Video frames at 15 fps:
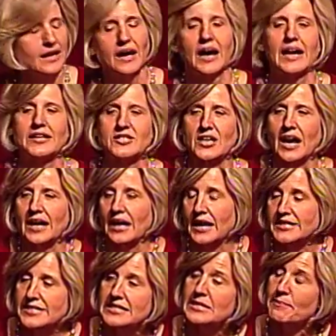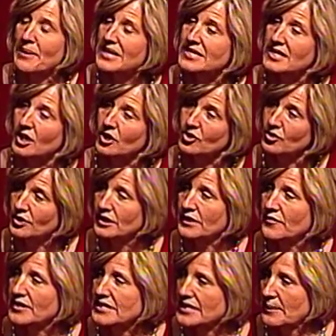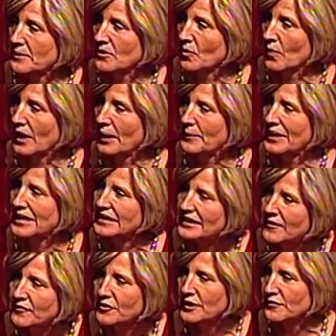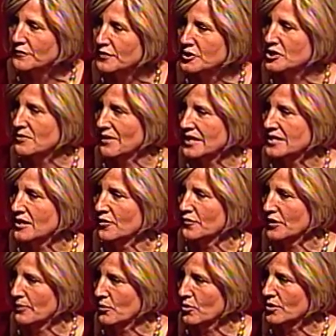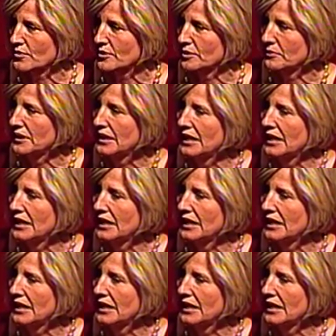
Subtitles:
I did the best I could at every step of the way, but I never envisioned myself in a boardroom.